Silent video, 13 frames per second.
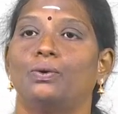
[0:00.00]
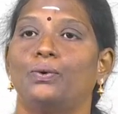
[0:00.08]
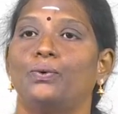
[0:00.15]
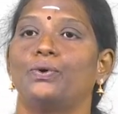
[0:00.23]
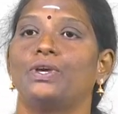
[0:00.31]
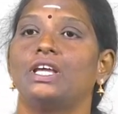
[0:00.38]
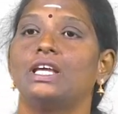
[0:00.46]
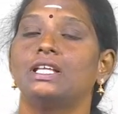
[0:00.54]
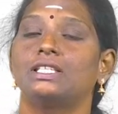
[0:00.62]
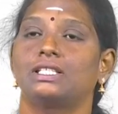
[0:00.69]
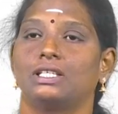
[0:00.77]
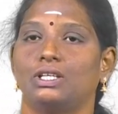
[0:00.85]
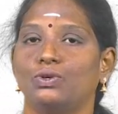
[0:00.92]
who is
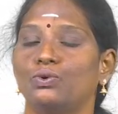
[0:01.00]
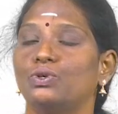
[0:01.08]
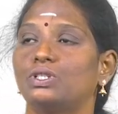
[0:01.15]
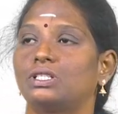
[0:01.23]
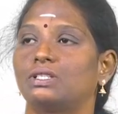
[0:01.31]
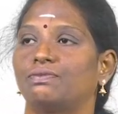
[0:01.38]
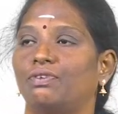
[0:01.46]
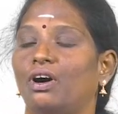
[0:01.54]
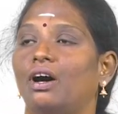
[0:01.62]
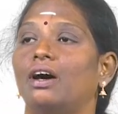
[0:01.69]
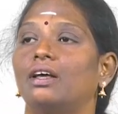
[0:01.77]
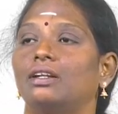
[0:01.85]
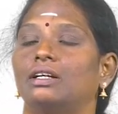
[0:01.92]
used
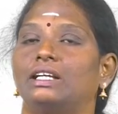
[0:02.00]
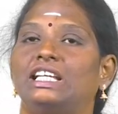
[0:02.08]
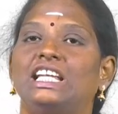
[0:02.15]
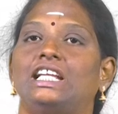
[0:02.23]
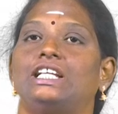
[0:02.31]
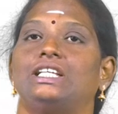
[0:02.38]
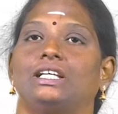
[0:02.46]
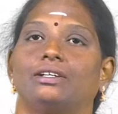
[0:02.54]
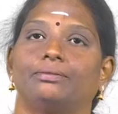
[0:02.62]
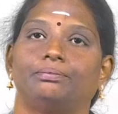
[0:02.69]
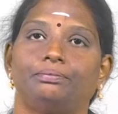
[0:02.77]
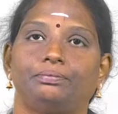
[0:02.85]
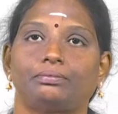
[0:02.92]
for heating.